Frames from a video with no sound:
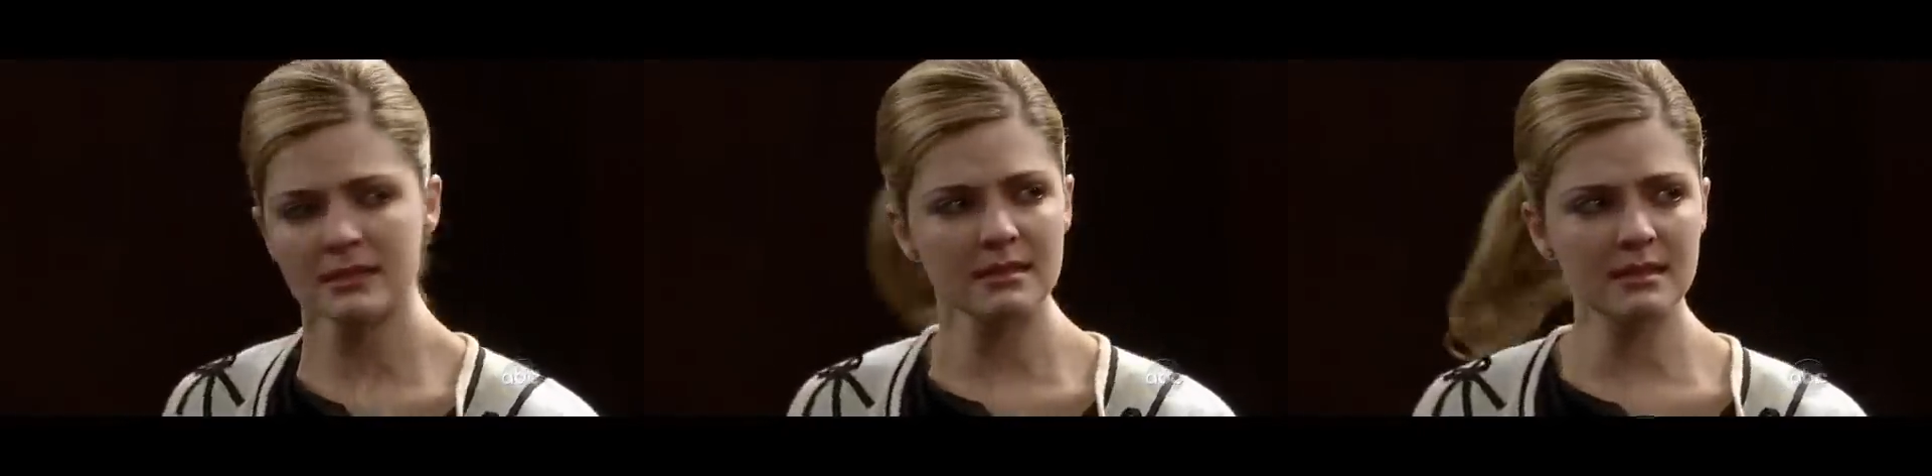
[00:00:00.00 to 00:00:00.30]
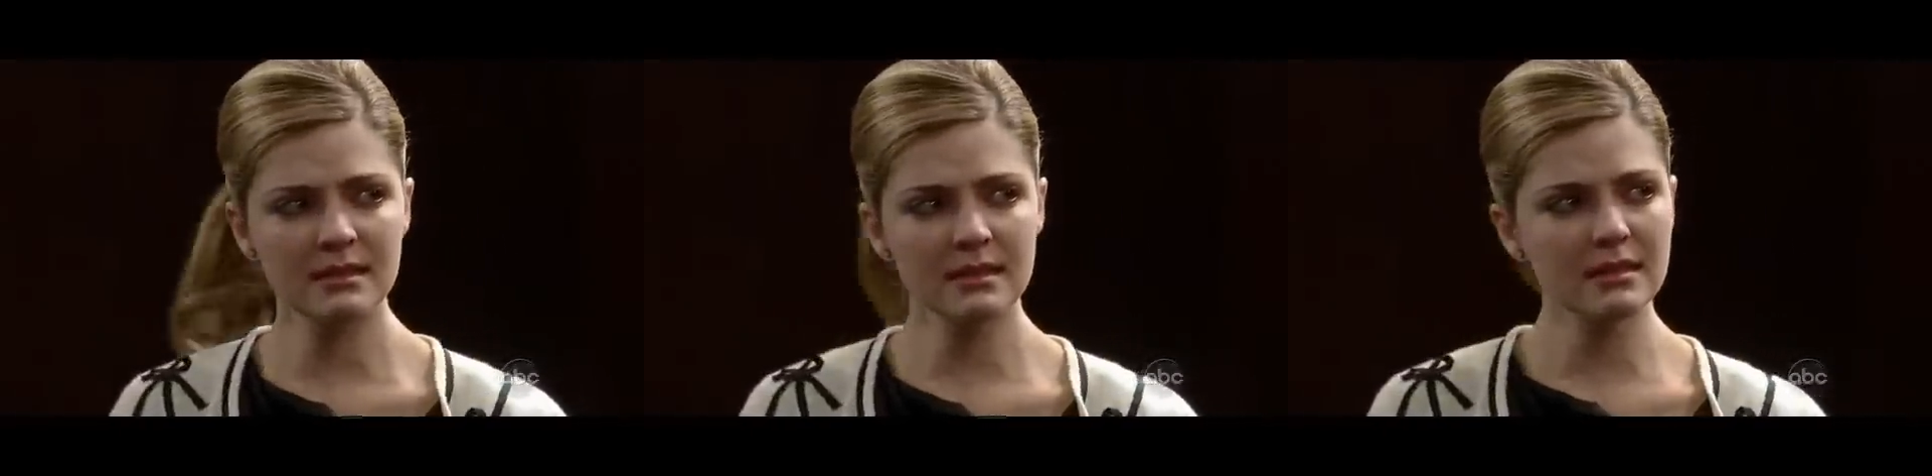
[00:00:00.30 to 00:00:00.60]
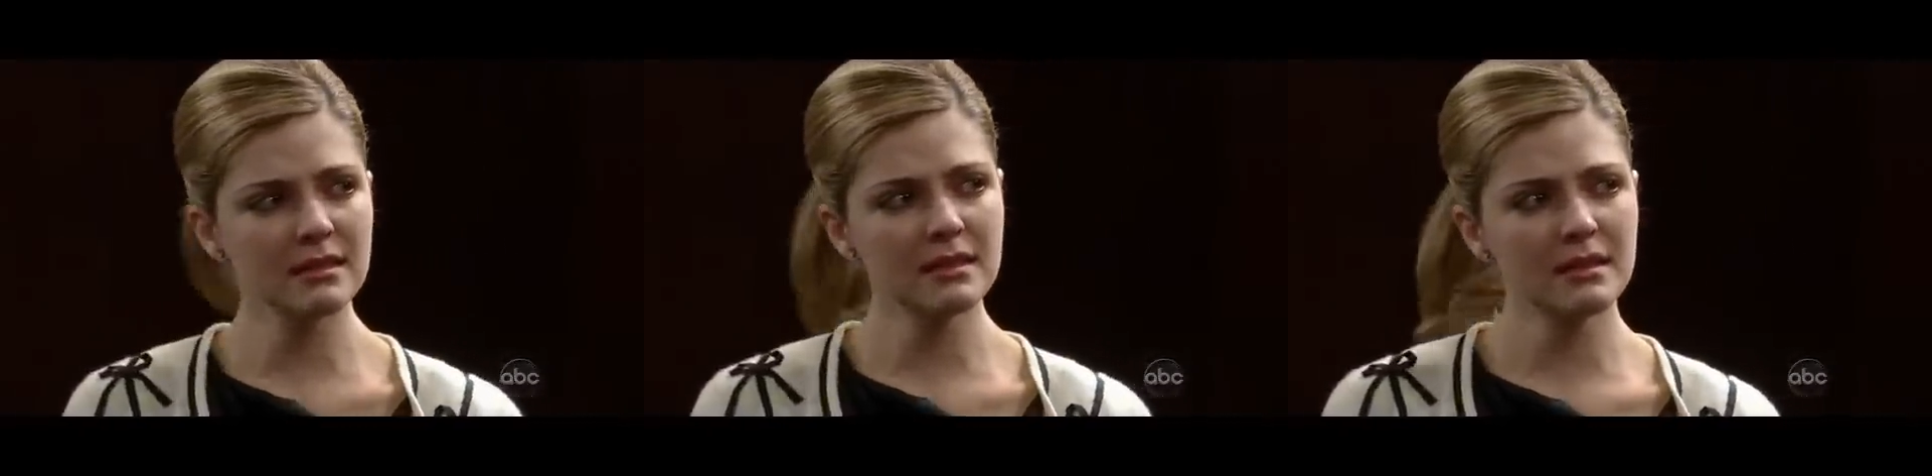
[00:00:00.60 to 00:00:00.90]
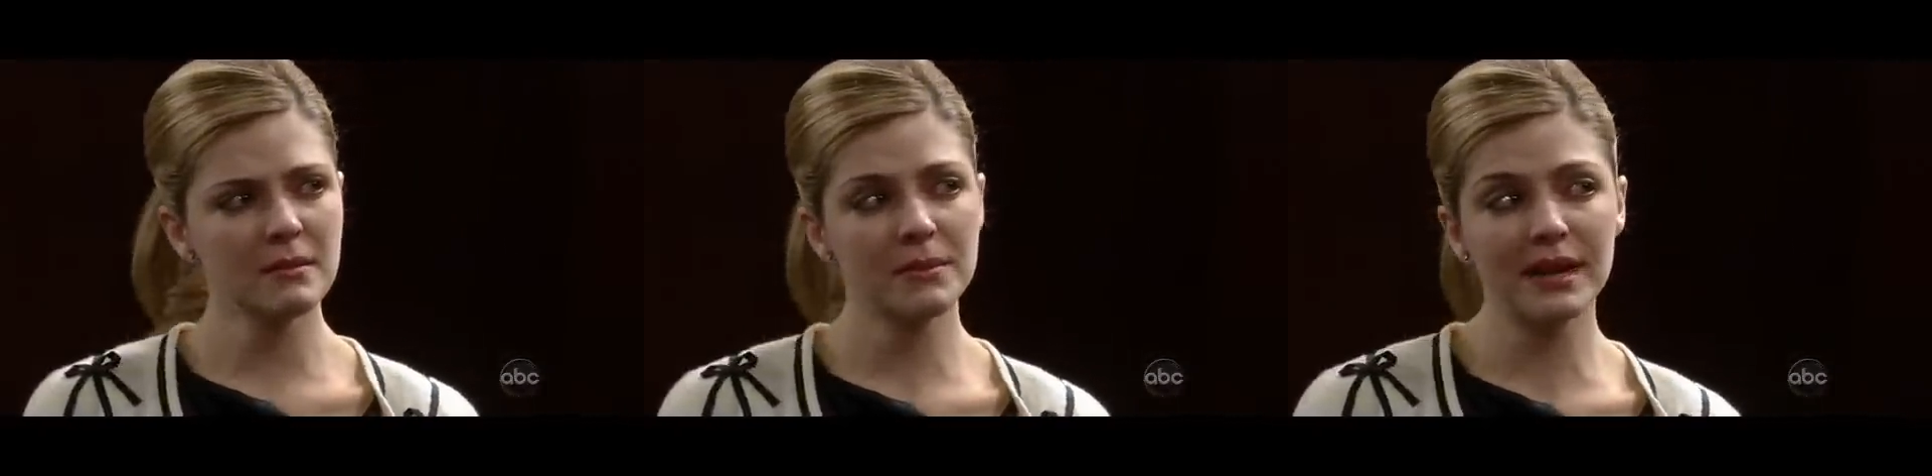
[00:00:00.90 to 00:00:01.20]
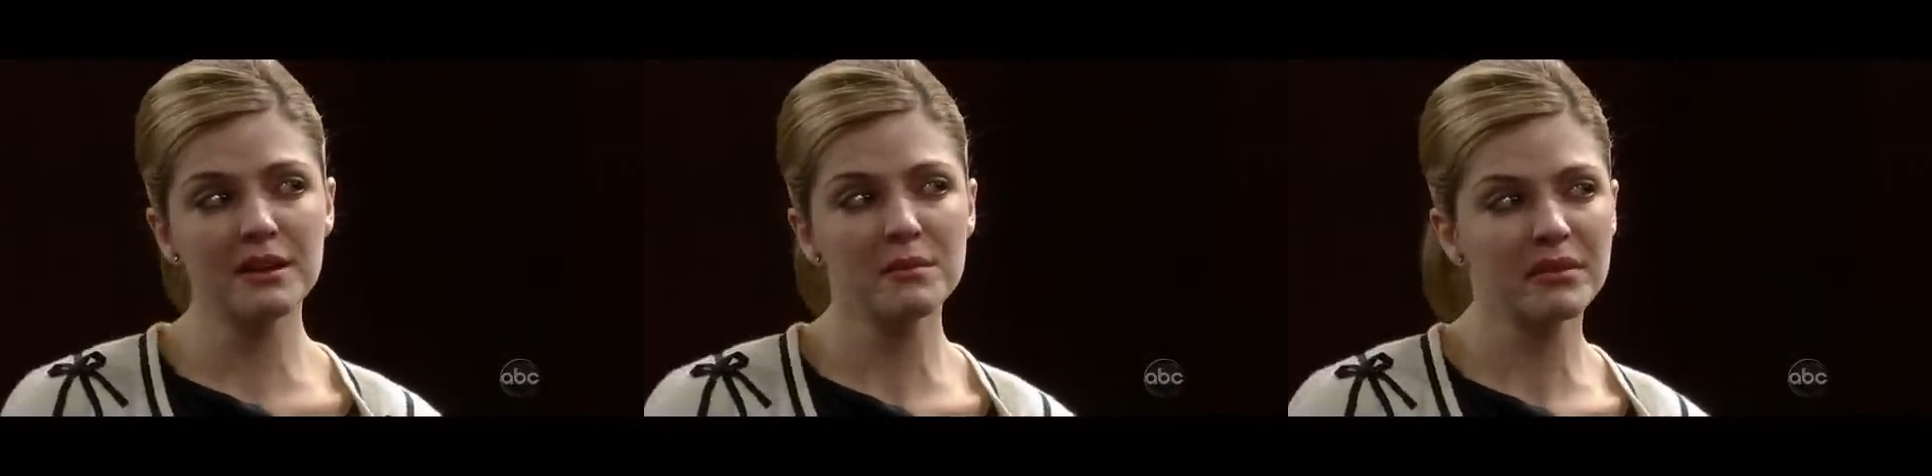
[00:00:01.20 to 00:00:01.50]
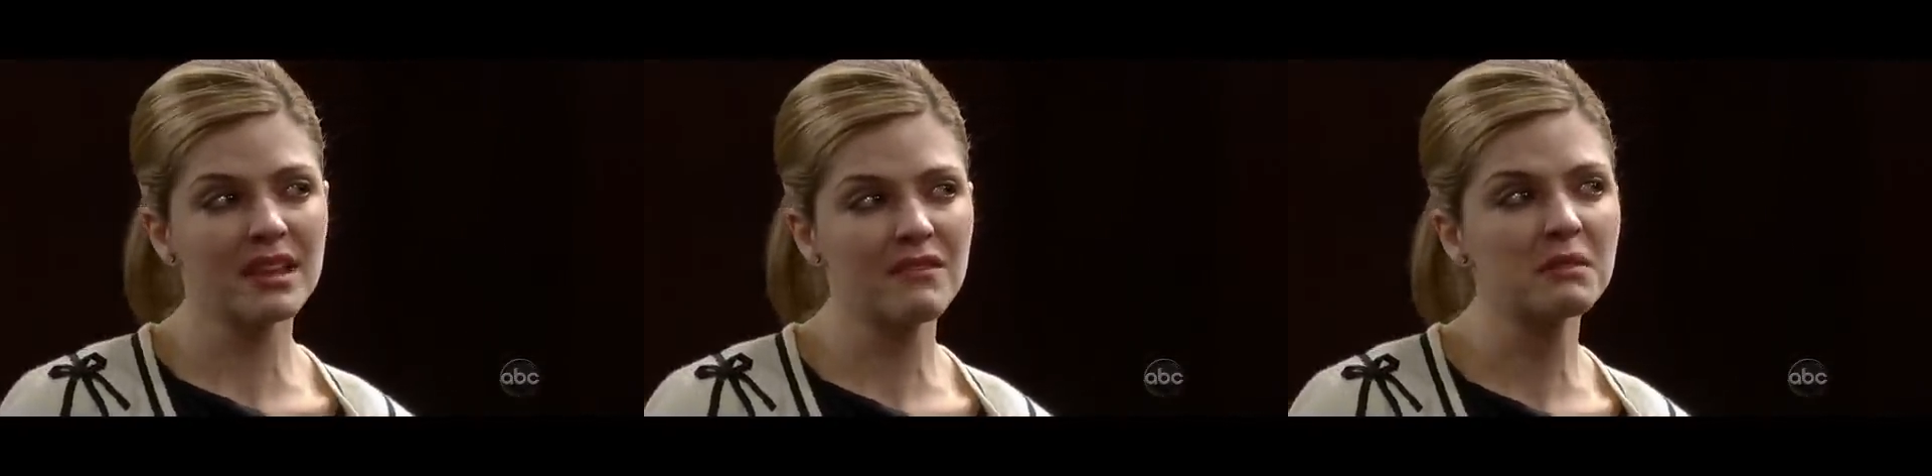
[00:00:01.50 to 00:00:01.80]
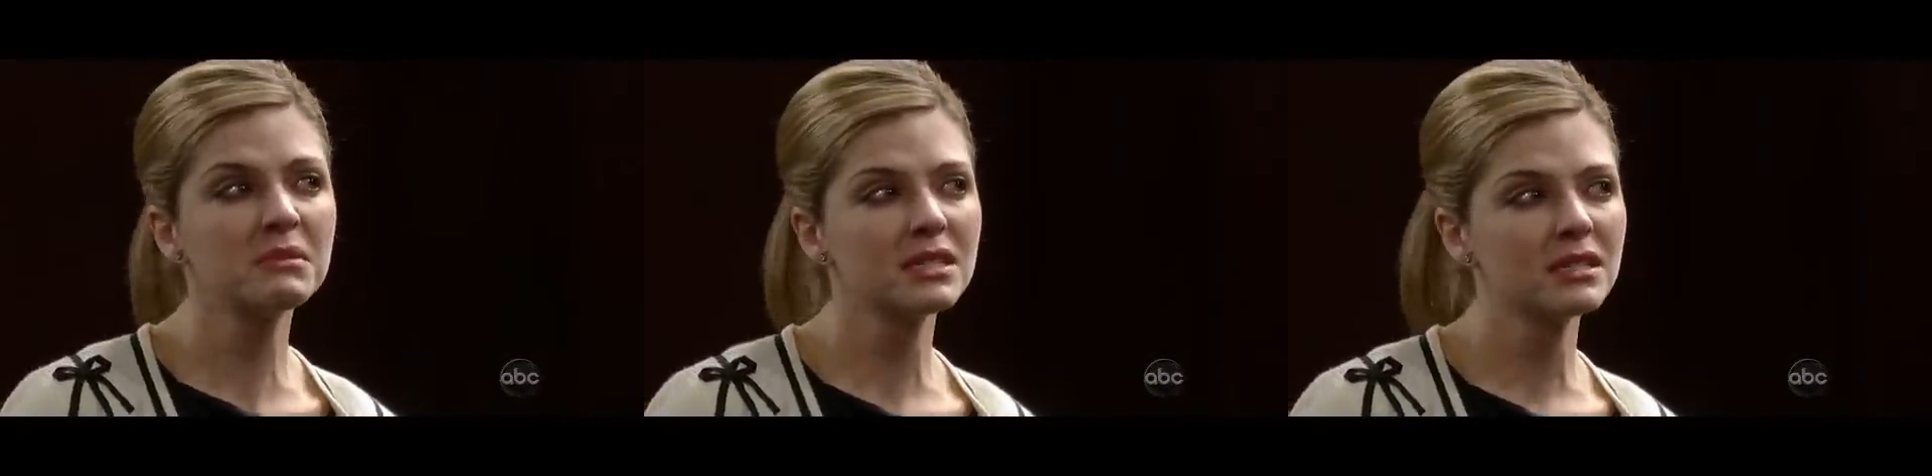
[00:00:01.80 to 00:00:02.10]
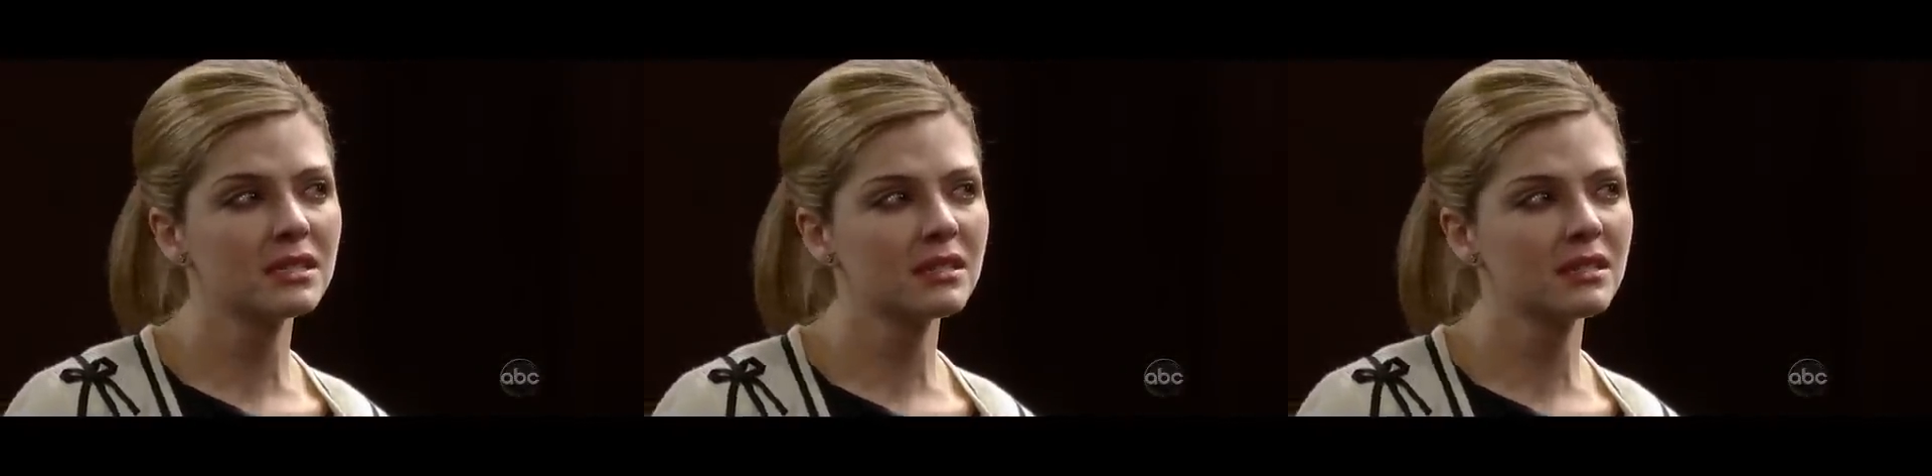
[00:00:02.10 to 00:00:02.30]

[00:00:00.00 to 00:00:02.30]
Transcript: up! I don't believe him.